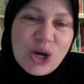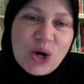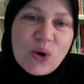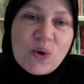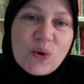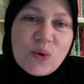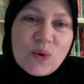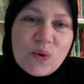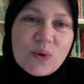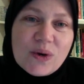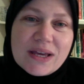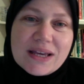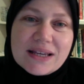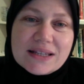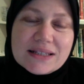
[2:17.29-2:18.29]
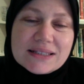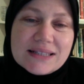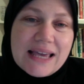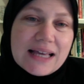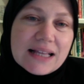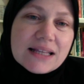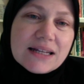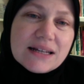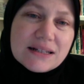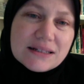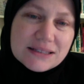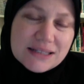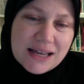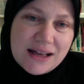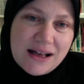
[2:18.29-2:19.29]
who is a clinical
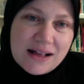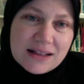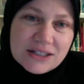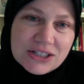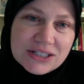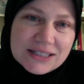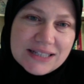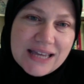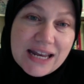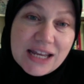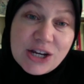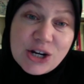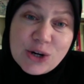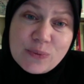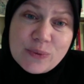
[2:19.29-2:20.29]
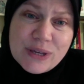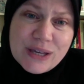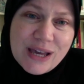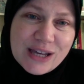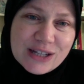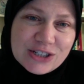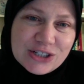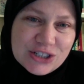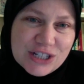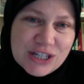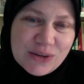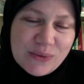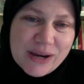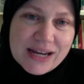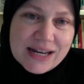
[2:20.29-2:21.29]
psychologist getting her
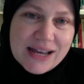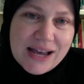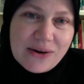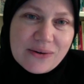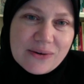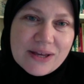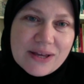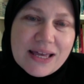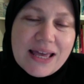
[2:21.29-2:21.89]
PhD right now,